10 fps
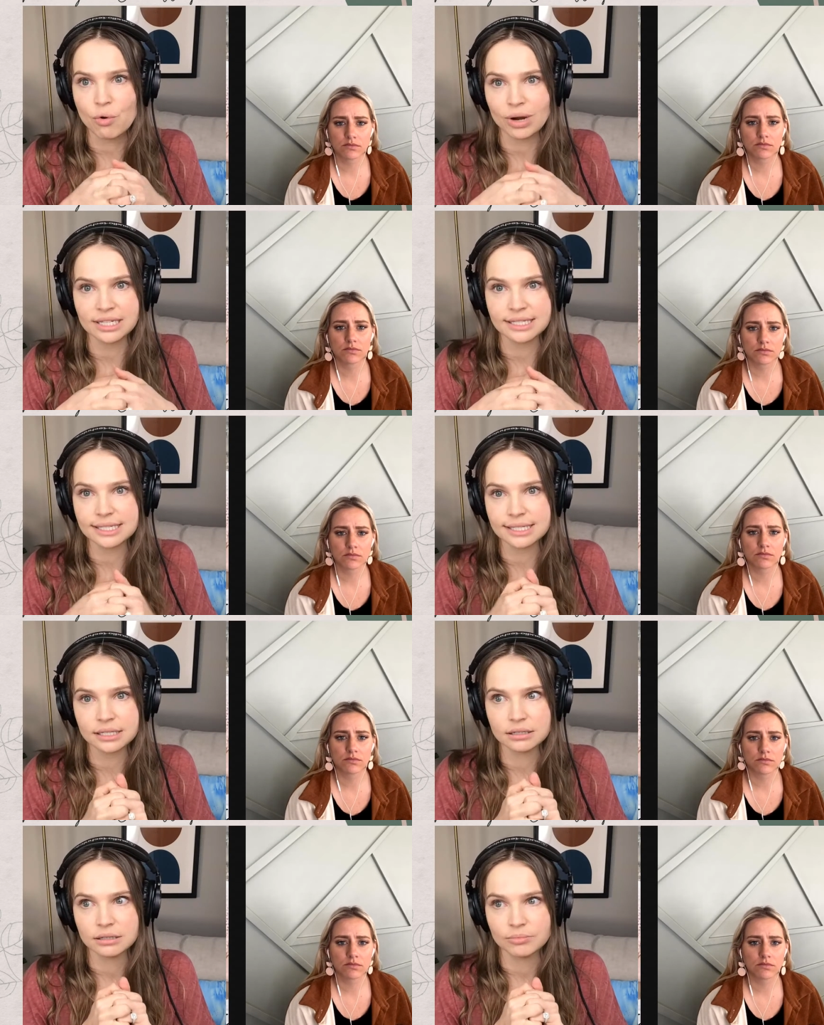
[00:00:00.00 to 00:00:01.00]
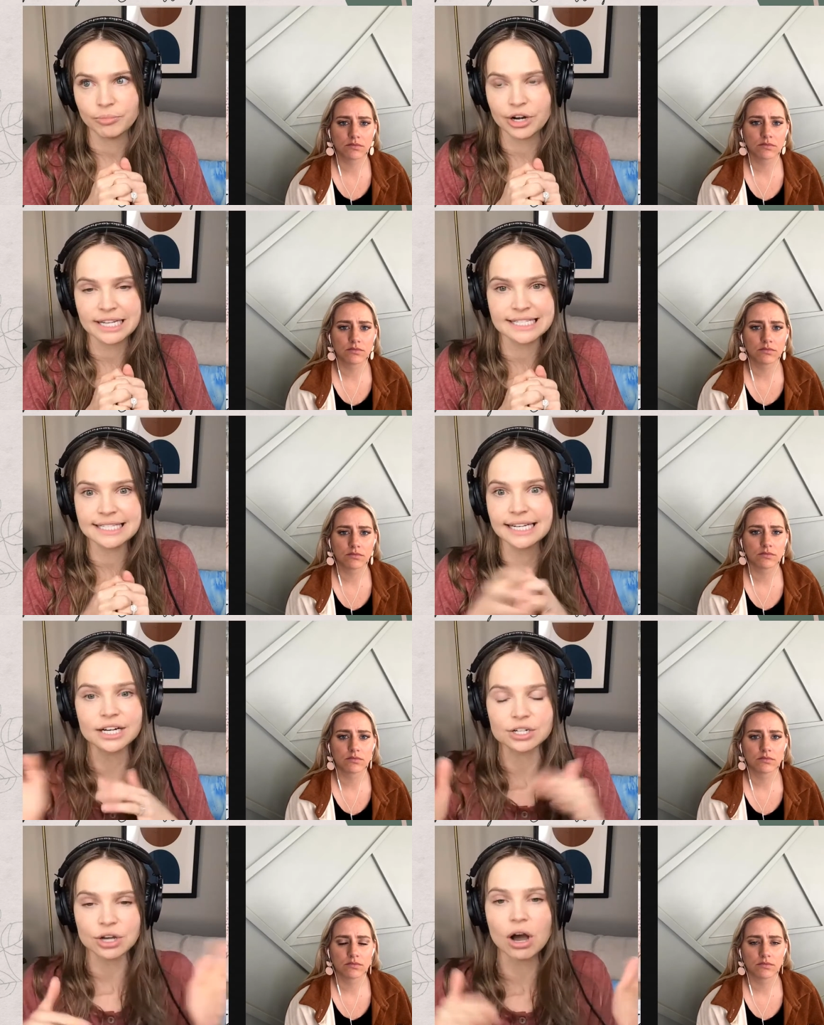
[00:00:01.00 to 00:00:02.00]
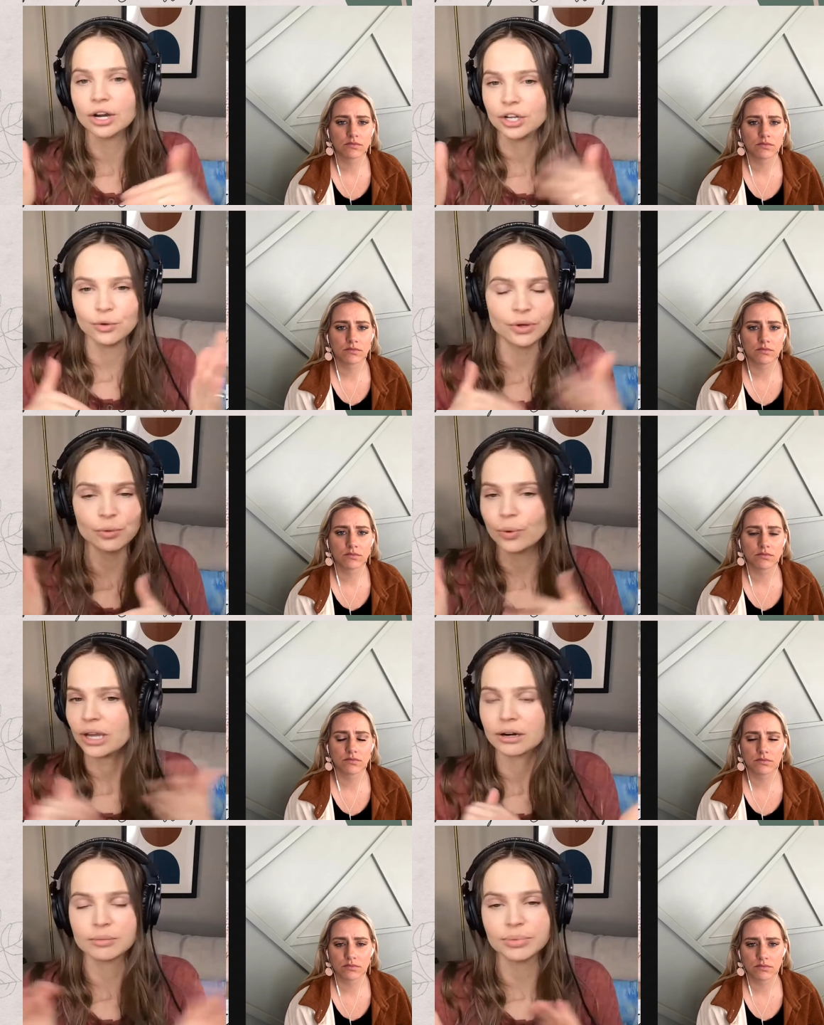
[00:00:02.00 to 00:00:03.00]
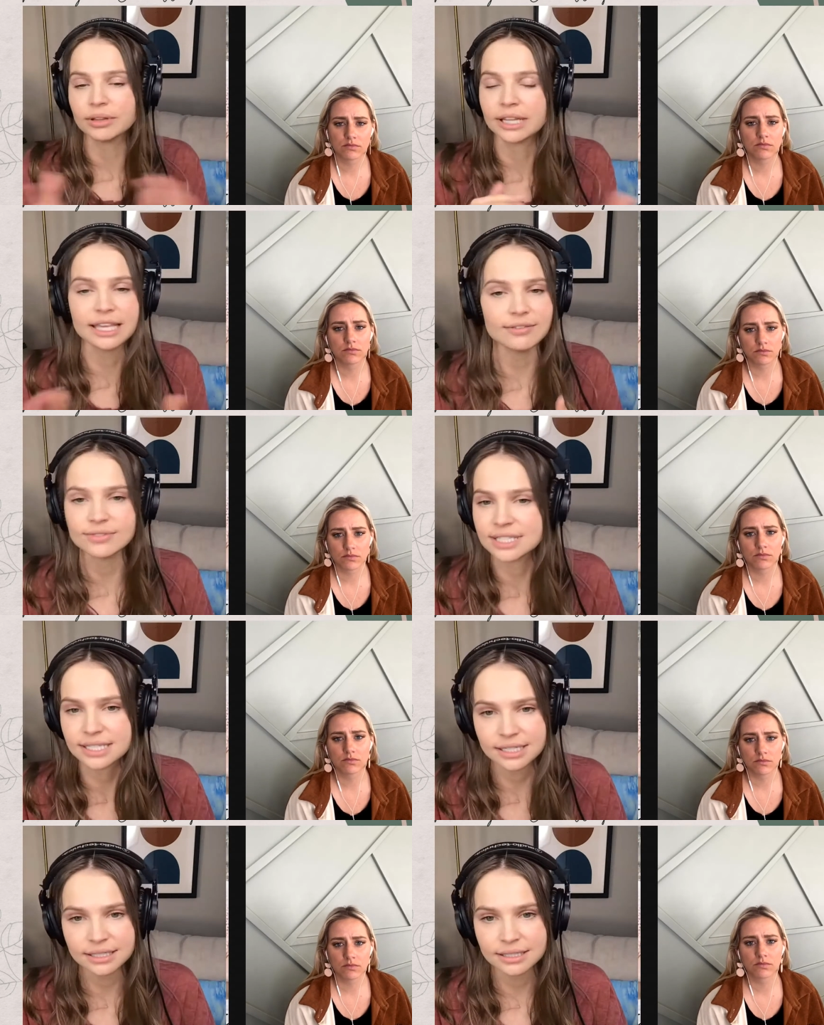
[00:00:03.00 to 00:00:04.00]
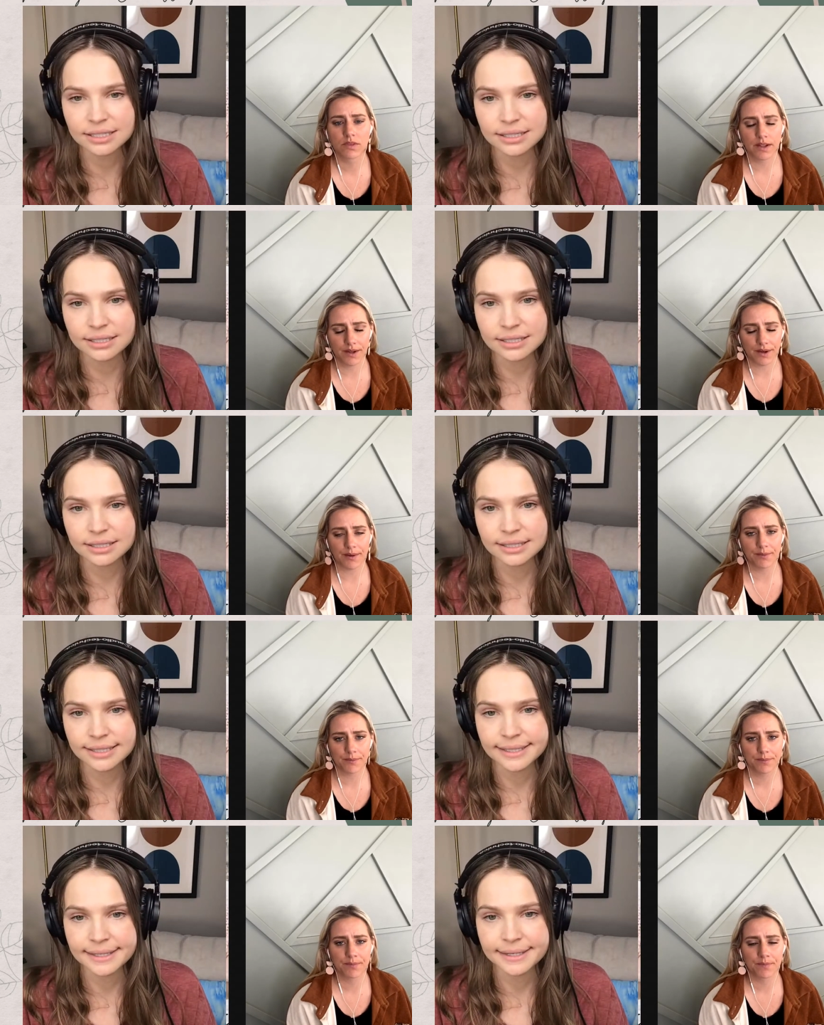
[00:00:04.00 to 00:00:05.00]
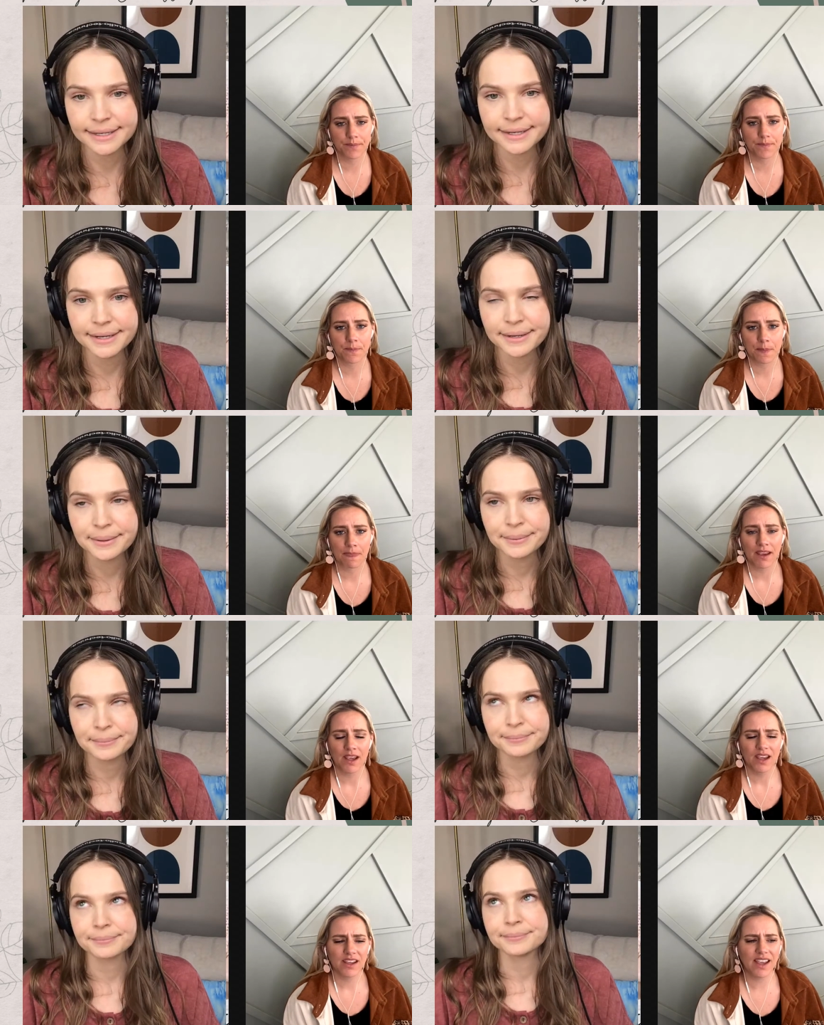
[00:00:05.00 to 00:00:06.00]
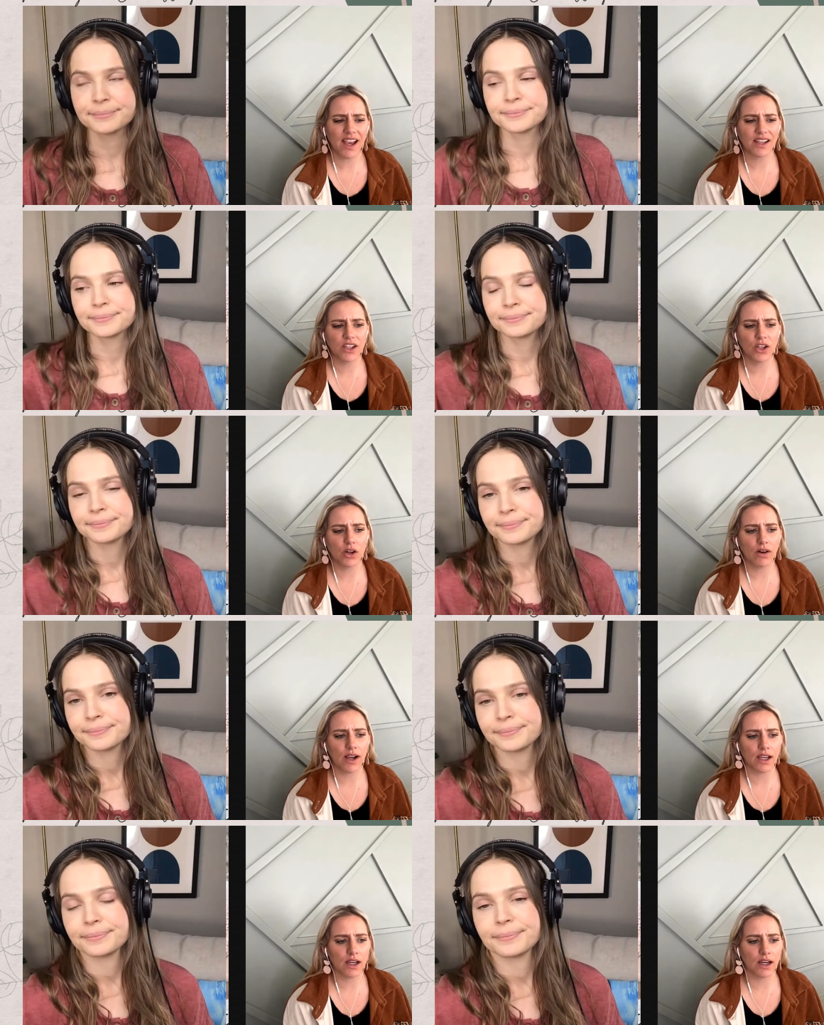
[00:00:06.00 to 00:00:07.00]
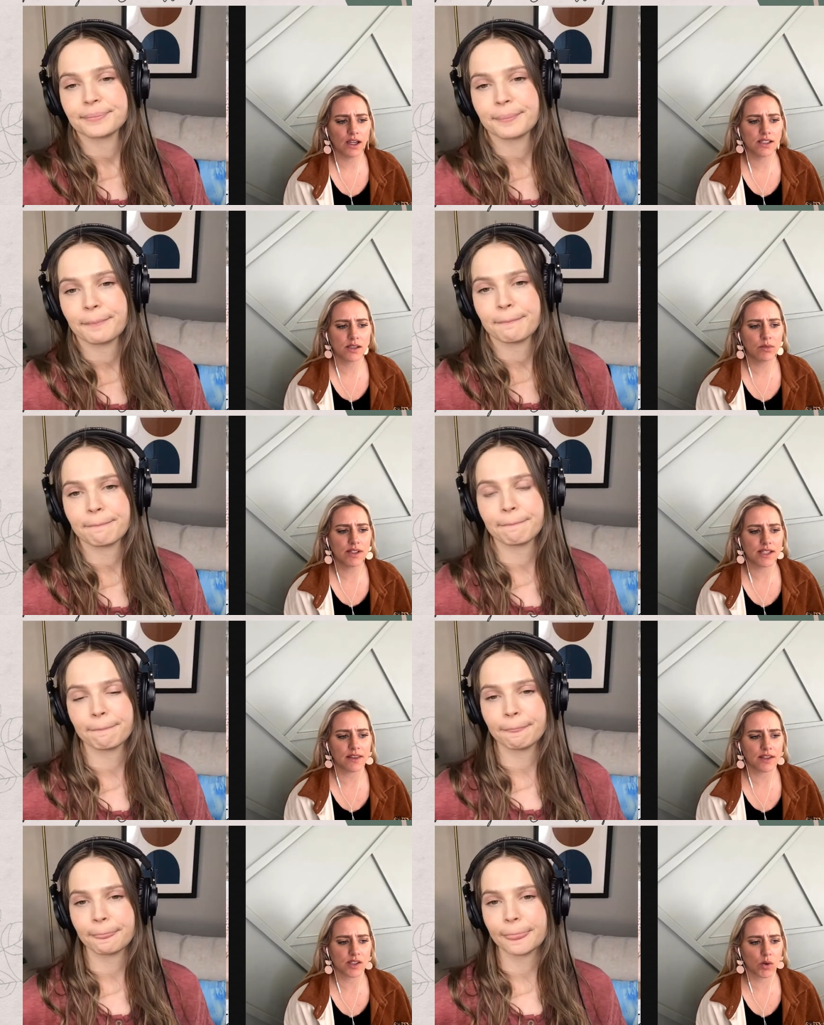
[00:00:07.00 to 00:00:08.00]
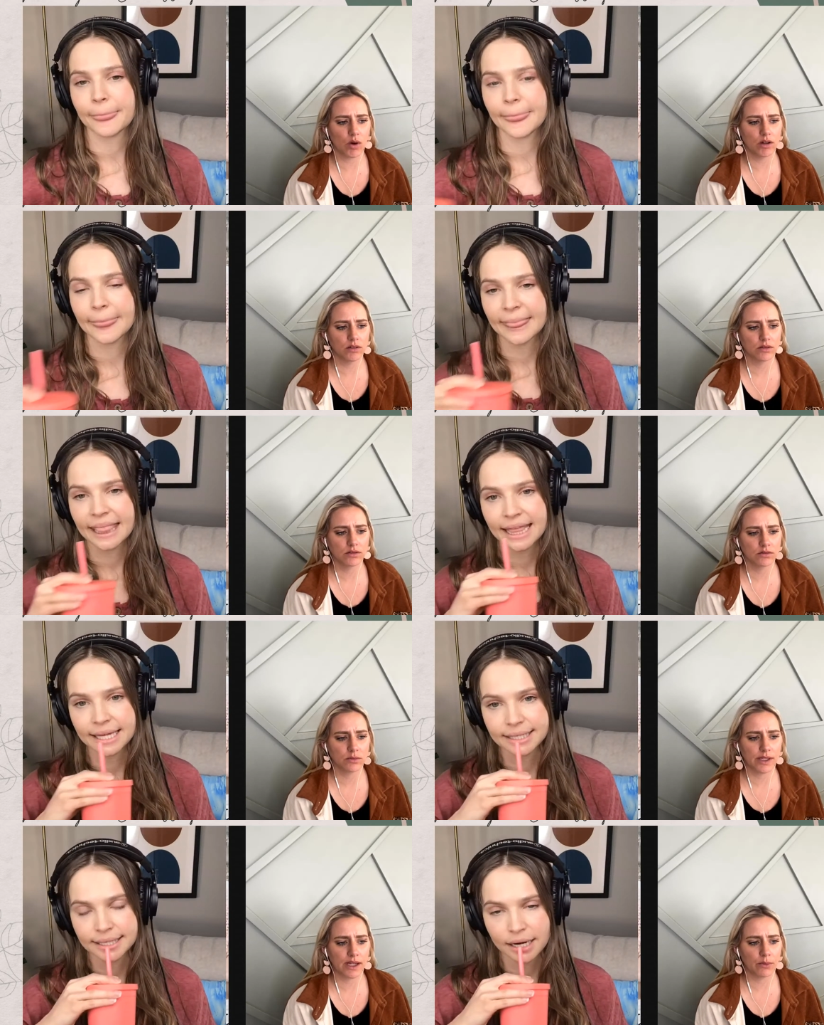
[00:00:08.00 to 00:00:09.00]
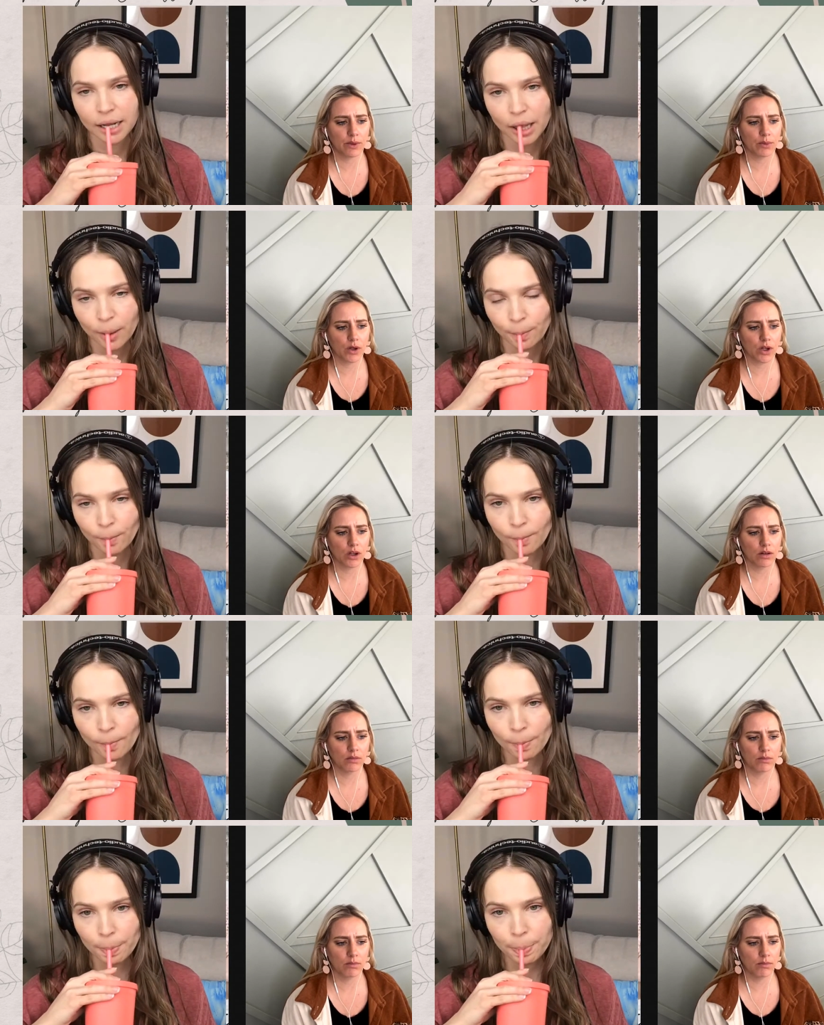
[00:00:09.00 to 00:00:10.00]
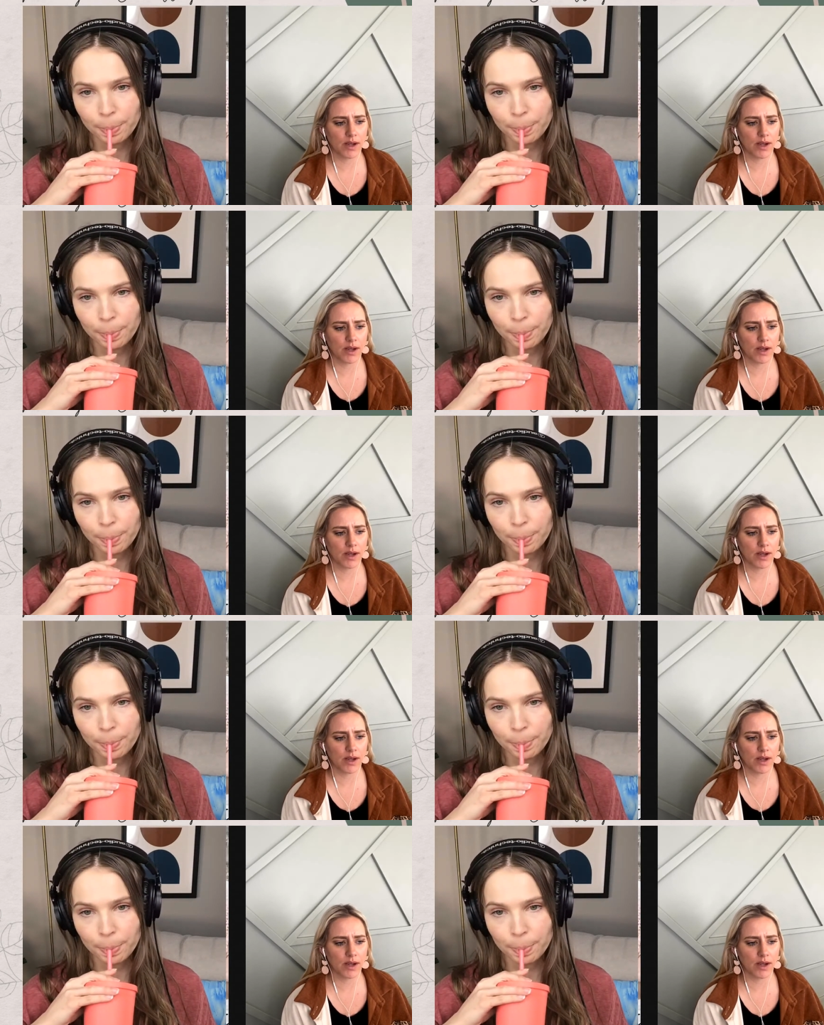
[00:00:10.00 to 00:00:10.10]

Speaker 1: one's putting stickers on you with weird beliefs.
Speaker 2: Yeah. Yeah, you know, I, I someone said this quote when we were, my